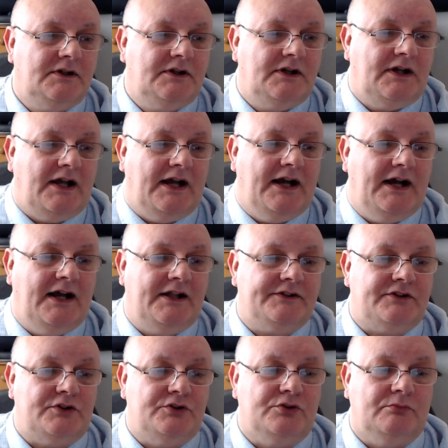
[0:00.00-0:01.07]
And
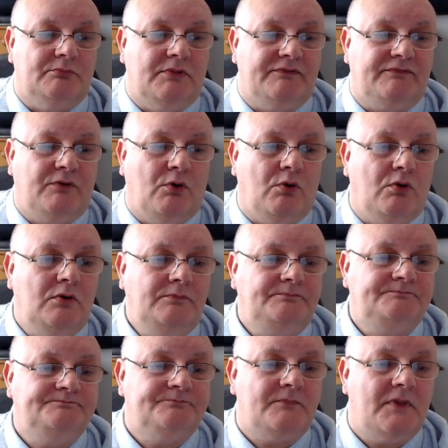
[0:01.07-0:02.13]
number 4,
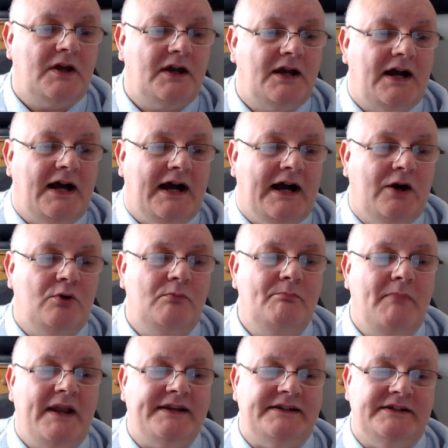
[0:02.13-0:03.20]
how
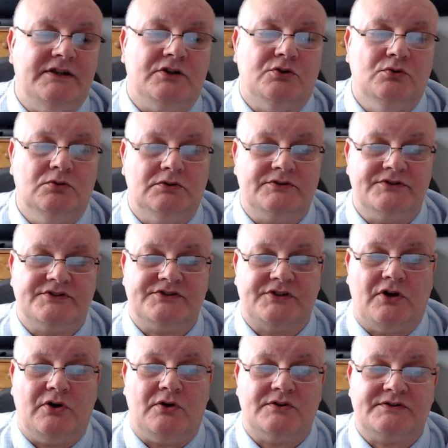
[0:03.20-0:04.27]
many golden
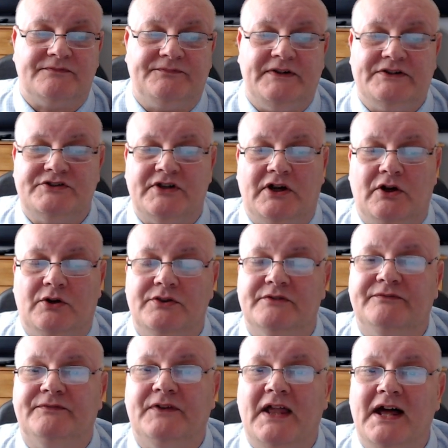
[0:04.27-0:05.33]
stars feature on the
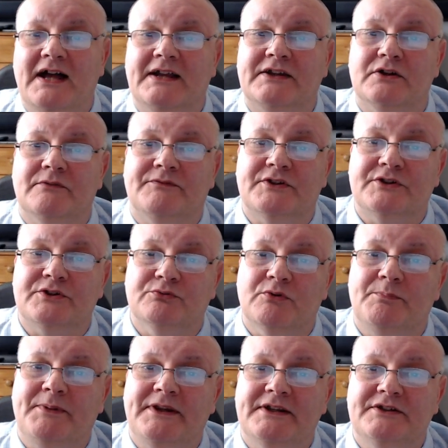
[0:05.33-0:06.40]
flag of the
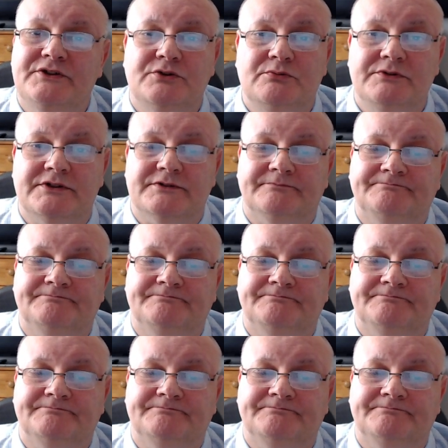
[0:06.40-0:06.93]
European Union?